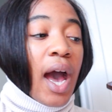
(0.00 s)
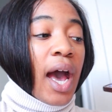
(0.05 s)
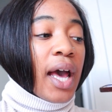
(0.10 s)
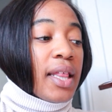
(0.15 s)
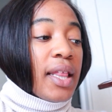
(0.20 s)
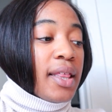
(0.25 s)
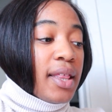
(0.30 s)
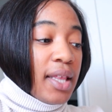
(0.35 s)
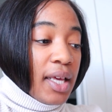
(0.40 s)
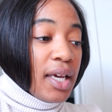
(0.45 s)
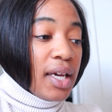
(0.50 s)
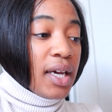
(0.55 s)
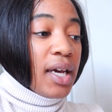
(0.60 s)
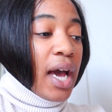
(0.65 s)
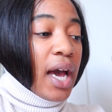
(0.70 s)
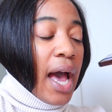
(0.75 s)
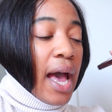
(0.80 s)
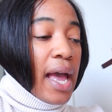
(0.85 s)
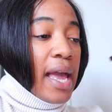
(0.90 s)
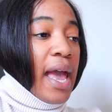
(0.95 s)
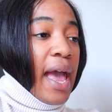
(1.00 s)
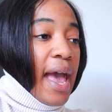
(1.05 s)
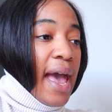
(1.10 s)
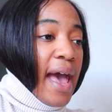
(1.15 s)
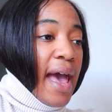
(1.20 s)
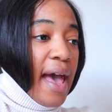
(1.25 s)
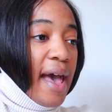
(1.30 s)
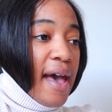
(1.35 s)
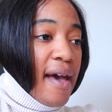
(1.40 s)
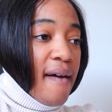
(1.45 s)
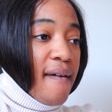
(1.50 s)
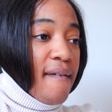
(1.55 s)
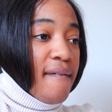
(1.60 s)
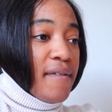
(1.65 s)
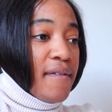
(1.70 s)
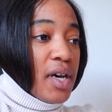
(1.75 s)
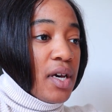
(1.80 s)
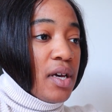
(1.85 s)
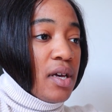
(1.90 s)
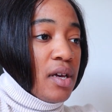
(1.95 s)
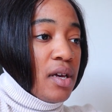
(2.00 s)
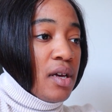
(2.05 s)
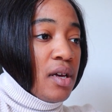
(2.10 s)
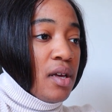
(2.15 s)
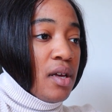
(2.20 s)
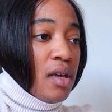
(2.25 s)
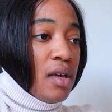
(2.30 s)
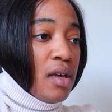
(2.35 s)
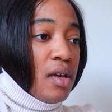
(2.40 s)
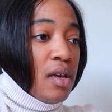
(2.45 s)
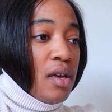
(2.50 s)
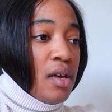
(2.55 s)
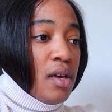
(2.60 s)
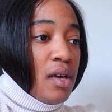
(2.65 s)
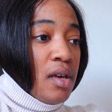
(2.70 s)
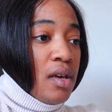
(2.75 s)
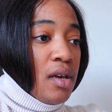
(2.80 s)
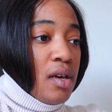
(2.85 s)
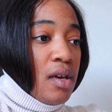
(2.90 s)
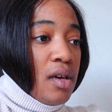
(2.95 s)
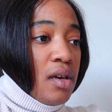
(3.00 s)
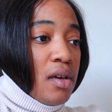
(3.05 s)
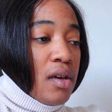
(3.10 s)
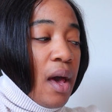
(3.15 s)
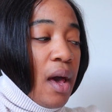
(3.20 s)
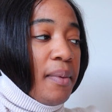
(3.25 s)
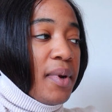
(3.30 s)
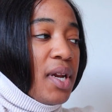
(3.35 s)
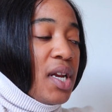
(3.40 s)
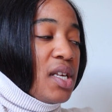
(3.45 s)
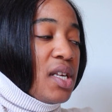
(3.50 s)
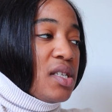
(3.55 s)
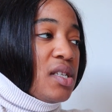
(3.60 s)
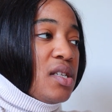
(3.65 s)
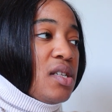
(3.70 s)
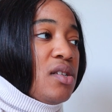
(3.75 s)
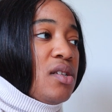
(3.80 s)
I think I have. How many days?